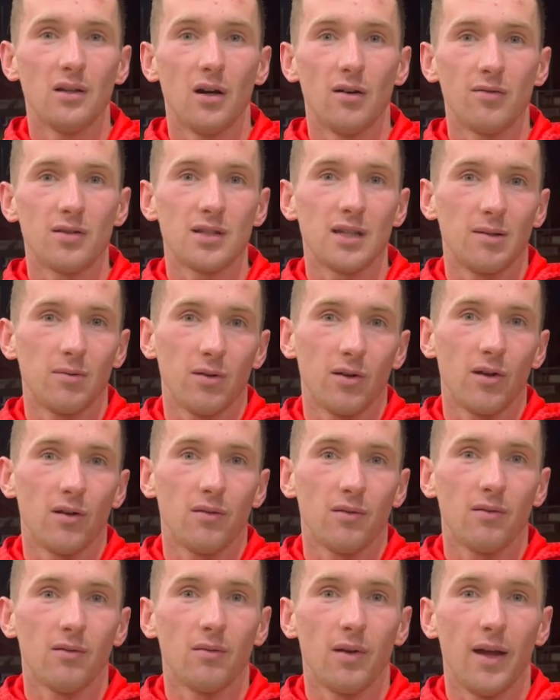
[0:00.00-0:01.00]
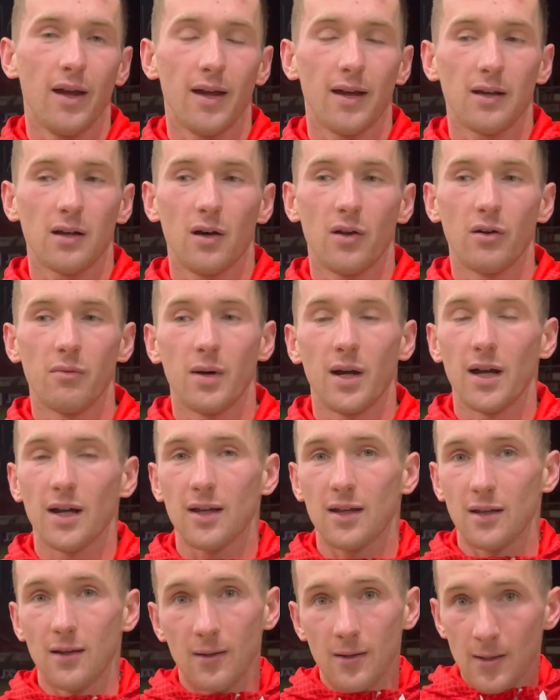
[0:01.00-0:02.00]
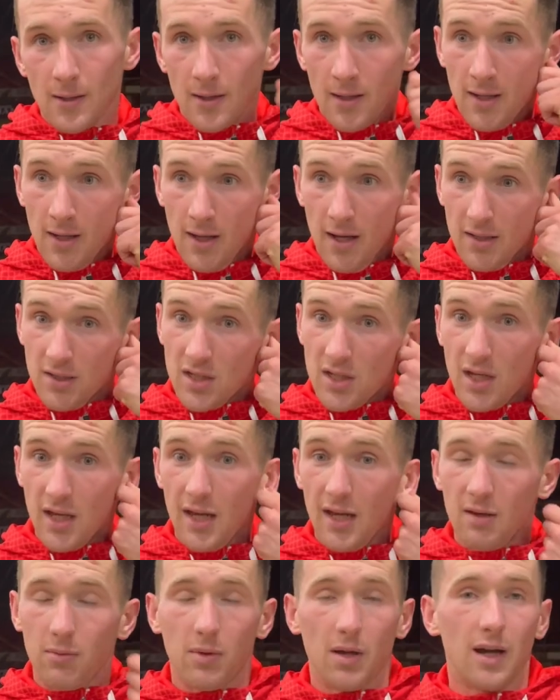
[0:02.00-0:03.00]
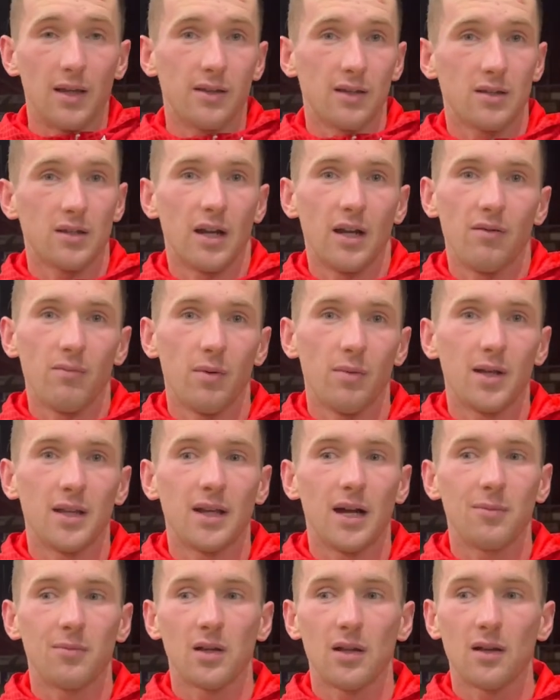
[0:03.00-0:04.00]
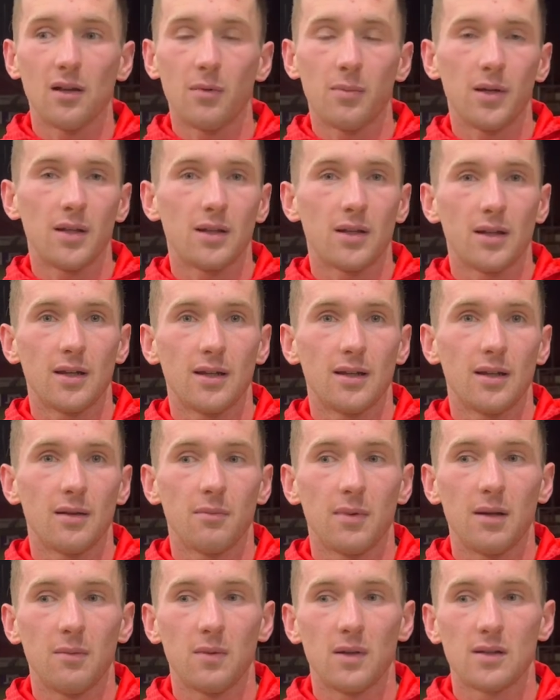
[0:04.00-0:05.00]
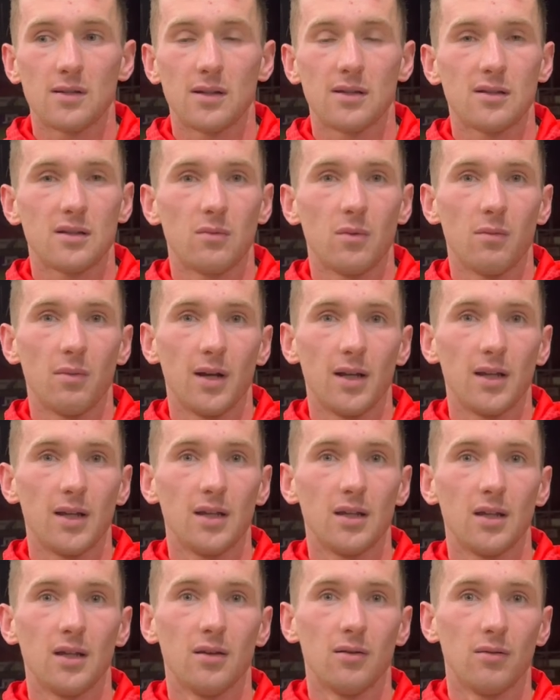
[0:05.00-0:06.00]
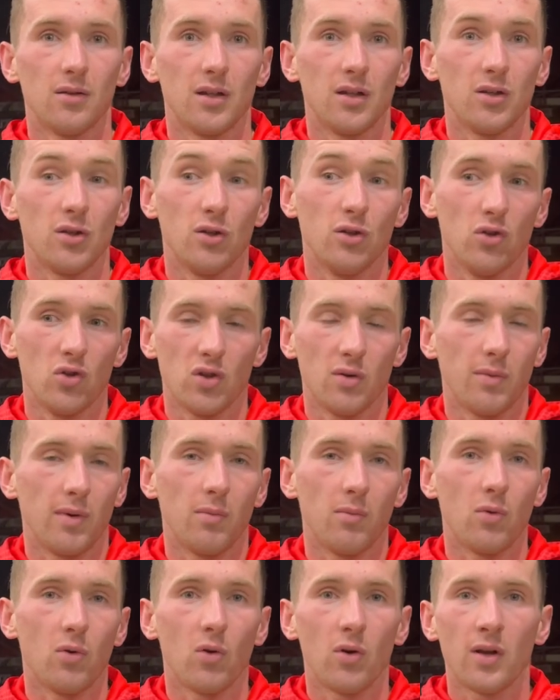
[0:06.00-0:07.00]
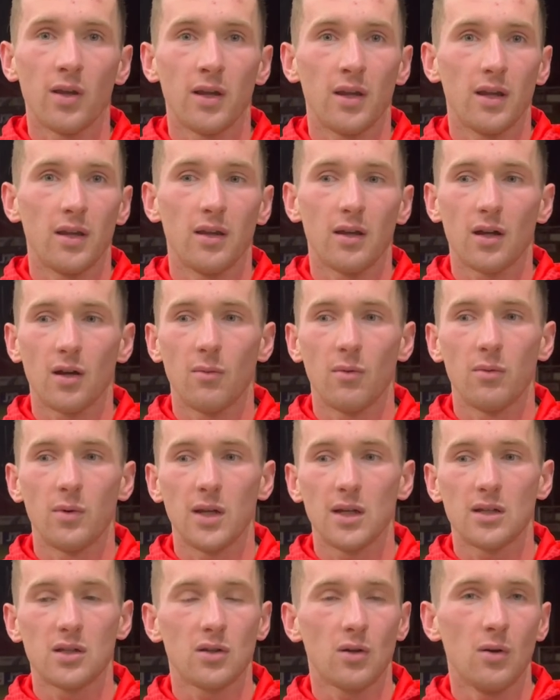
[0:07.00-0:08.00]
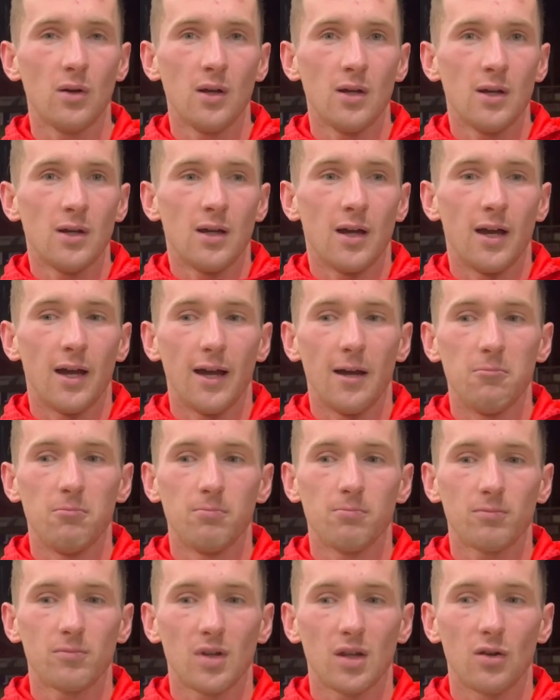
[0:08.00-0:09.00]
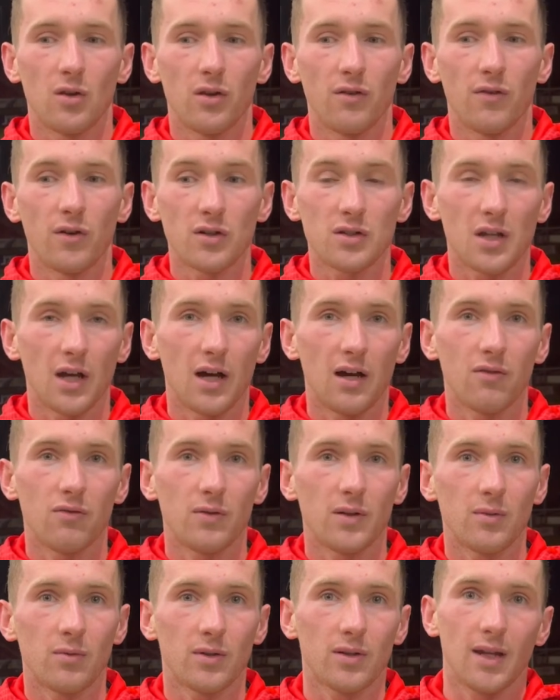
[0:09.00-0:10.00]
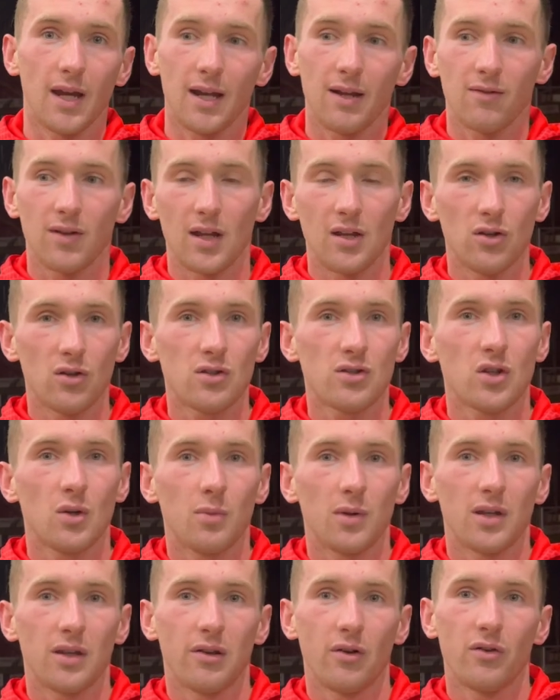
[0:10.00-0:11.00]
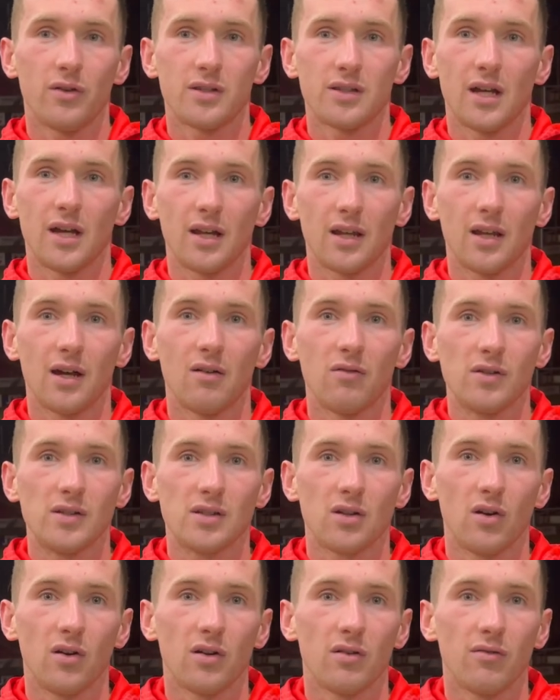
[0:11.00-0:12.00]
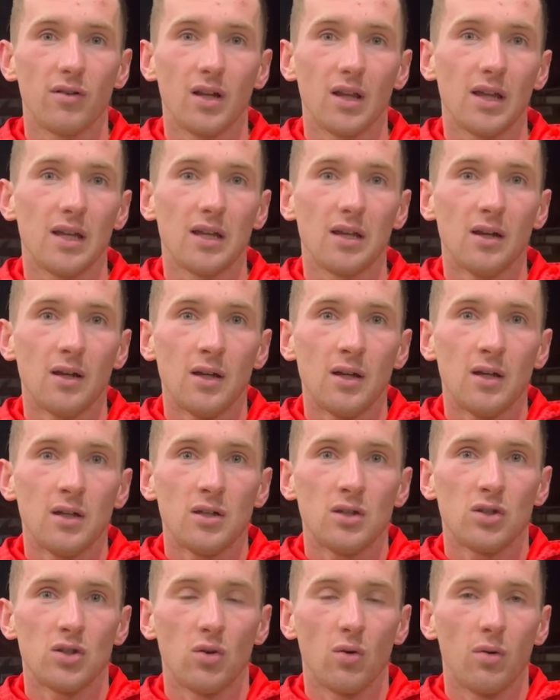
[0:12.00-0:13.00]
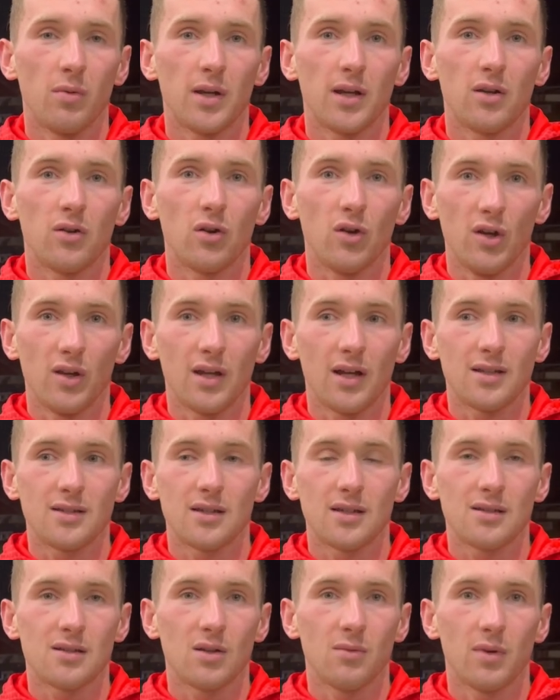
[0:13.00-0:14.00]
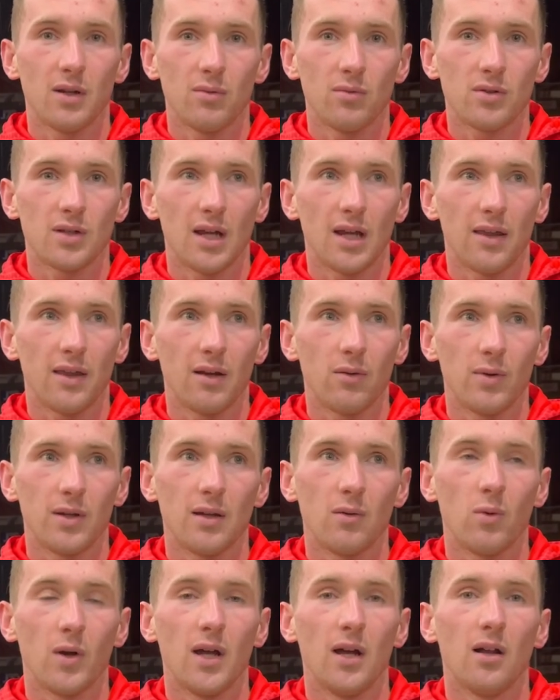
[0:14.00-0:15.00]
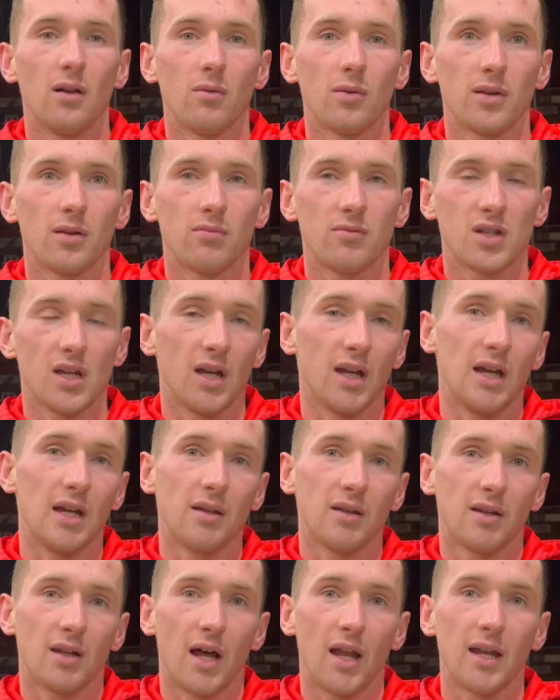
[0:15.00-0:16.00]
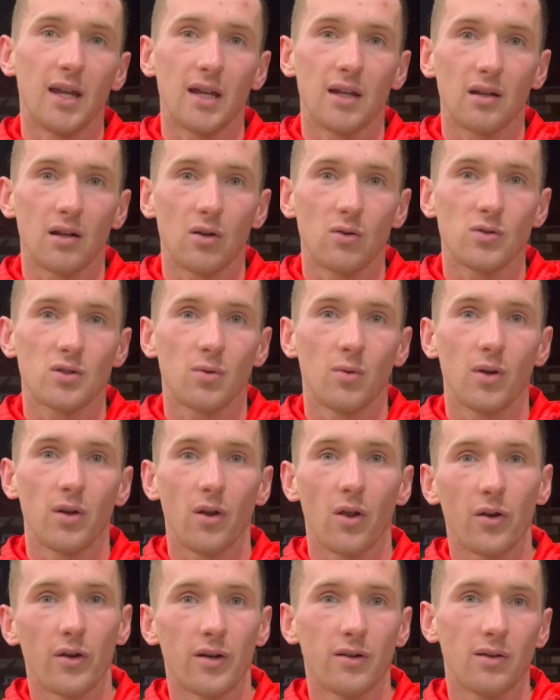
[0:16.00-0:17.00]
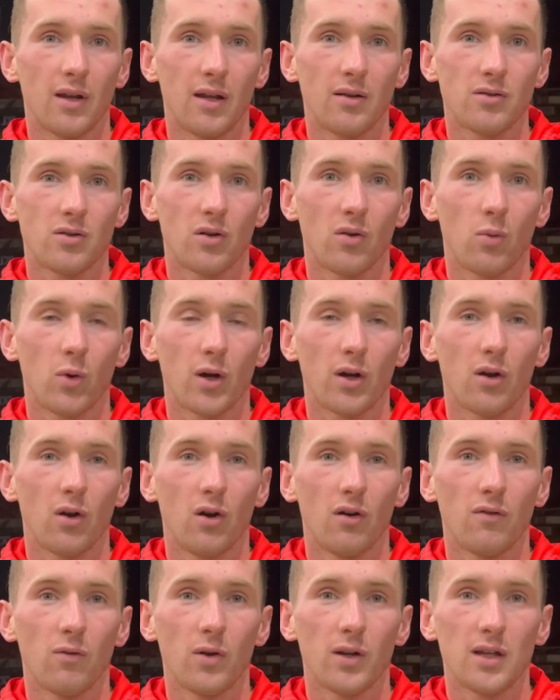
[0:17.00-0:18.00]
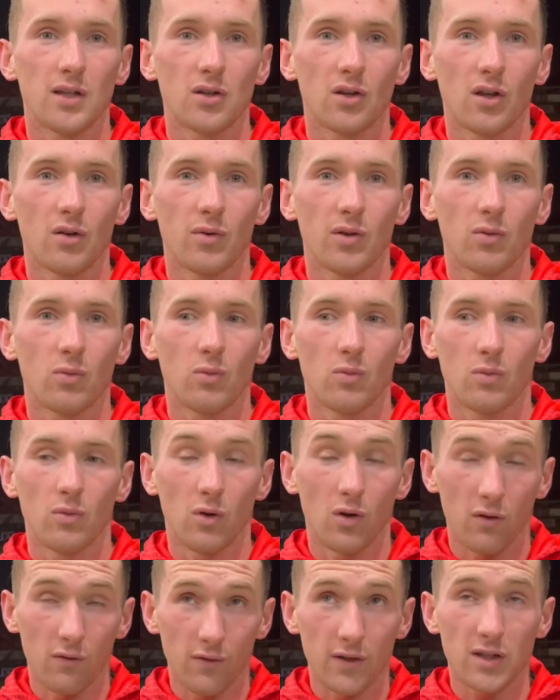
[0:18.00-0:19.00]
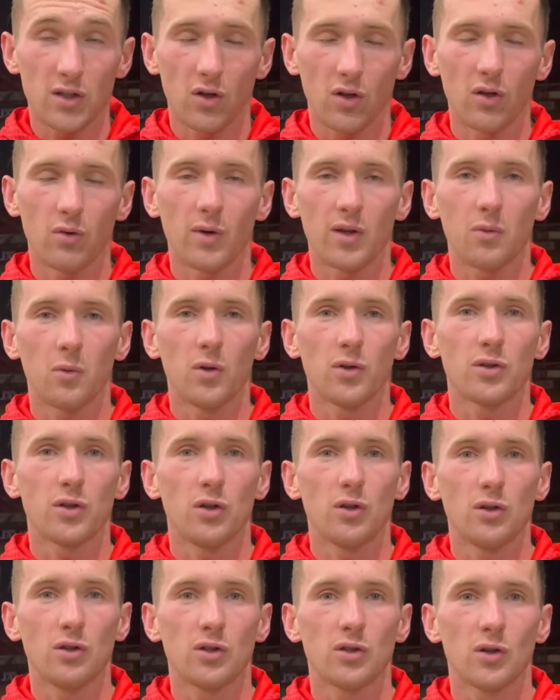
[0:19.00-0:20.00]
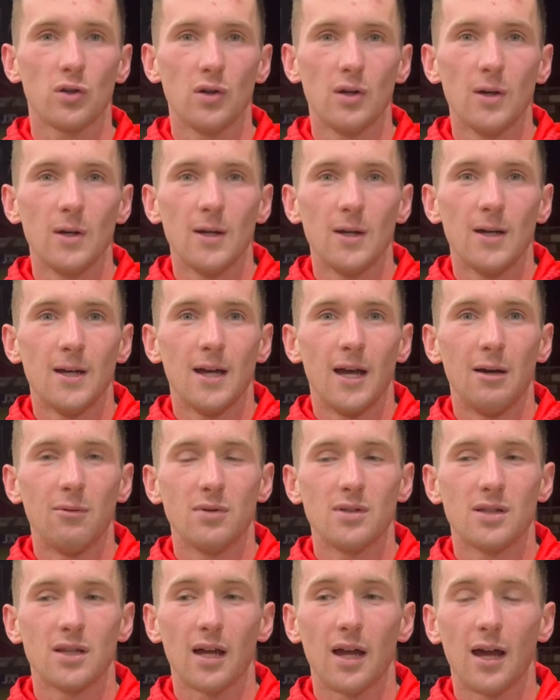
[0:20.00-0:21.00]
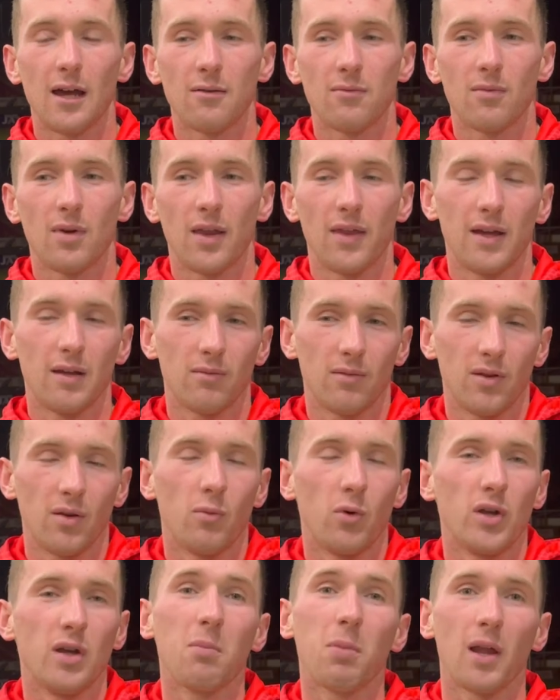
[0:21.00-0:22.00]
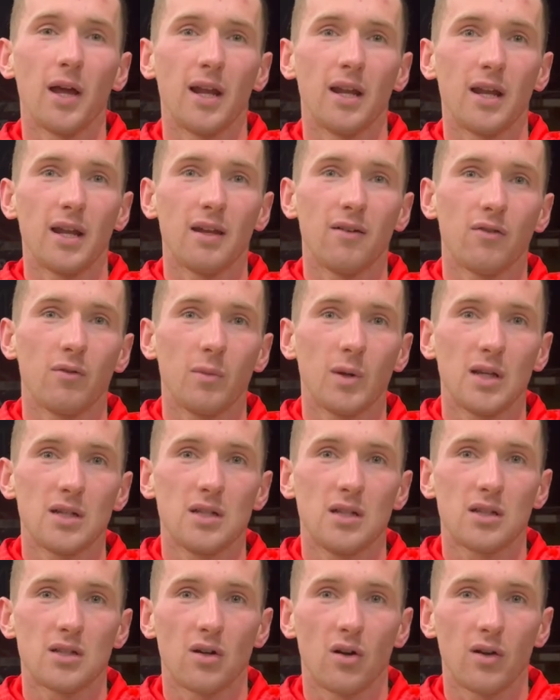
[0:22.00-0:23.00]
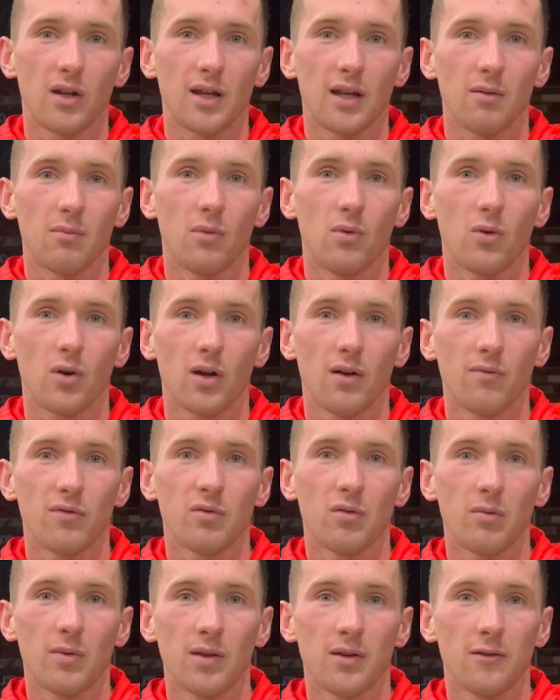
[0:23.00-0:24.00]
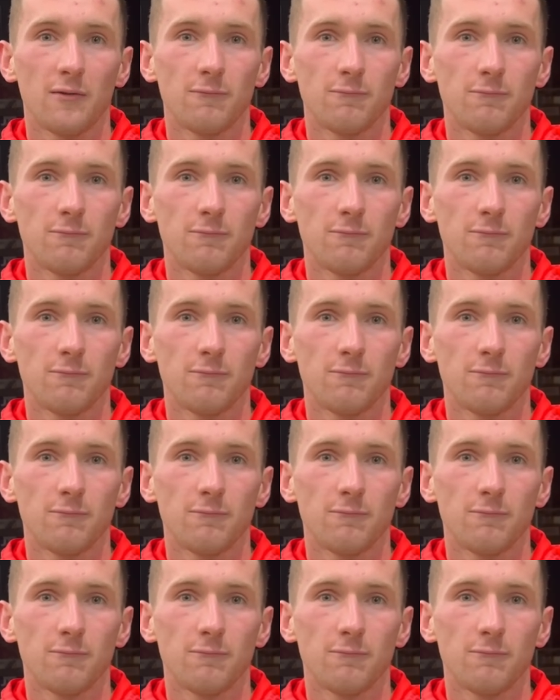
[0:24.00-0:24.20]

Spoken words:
Obviously, without Conor Mack and Shea, we had to kind of maybe adapt a little bit, and it might be a system we might need to use a bit more in the coming weeks. So I thought the first half we were kind of getting used to it, but I thought the second half we started to really show what we can do in that system, and I think we did well with Jay and Danny getting close to one another and sort of working off each other with 1-2. So it was I think the more you play in any formation, you start to get more comfortable with it.